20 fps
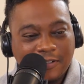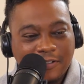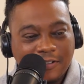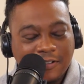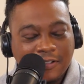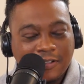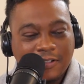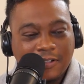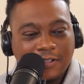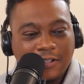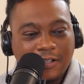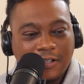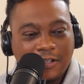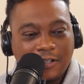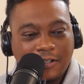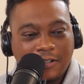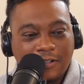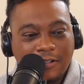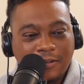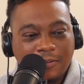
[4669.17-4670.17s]

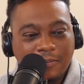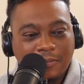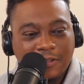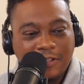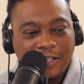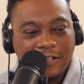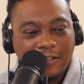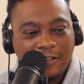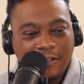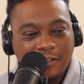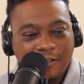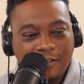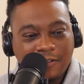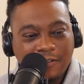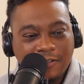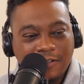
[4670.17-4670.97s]
Jalen Hurts.